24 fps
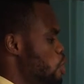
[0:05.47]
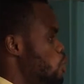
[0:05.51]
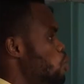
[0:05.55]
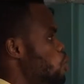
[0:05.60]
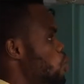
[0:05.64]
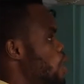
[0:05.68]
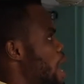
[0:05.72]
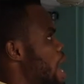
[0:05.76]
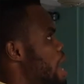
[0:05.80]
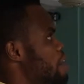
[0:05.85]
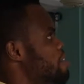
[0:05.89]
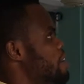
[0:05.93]
We
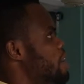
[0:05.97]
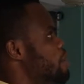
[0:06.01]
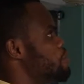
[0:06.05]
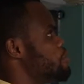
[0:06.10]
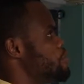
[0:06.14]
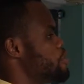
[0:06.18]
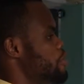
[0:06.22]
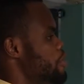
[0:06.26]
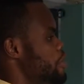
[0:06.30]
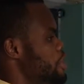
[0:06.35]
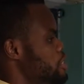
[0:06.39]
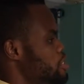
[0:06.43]
have our
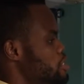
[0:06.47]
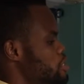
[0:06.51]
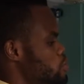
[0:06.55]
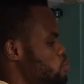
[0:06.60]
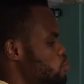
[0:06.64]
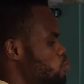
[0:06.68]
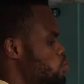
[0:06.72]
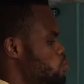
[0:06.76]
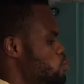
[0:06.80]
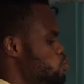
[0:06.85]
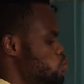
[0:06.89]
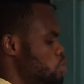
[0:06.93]
burettes,
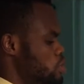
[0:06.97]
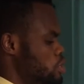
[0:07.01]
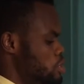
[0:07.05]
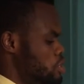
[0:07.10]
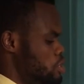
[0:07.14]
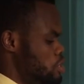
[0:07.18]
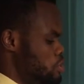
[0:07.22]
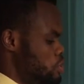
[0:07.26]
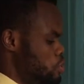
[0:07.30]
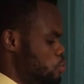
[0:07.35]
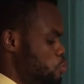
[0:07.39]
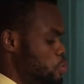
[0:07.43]
which
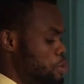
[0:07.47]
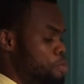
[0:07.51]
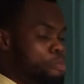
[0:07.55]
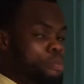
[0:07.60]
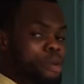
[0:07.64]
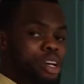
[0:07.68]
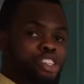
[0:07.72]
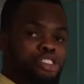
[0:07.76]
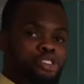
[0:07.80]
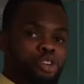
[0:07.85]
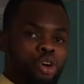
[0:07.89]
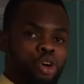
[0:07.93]
means we
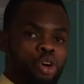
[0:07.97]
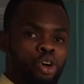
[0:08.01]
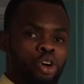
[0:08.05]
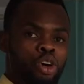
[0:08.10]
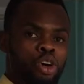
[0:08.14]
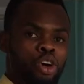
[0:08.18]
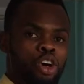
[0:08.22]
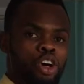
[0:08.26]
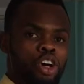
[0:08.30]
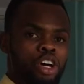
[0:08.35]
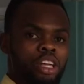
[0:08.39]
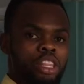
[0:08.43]
measure
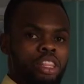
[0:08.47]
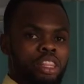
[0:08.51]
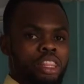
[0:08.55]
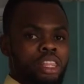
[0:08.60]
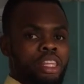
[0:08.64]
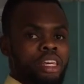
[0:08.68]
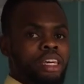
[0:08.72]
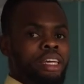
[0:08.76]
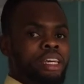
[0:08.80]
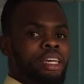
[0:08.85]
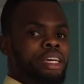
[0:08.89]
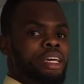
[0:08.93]

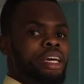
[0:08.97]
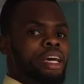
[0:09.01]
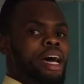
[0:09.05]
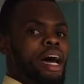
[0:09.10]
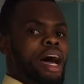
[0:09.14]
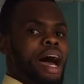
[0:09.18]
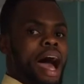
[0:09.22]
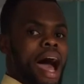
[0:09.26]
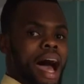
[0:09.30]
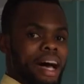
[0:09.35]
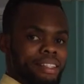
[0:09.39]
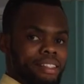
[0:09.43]
the
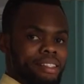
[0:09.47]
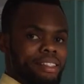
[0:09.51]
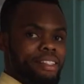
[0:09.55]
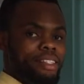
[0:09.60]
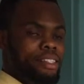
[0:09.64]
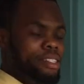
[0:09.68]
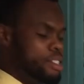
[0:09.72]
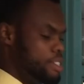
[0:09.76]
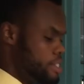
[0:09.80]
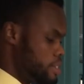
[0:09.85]
acid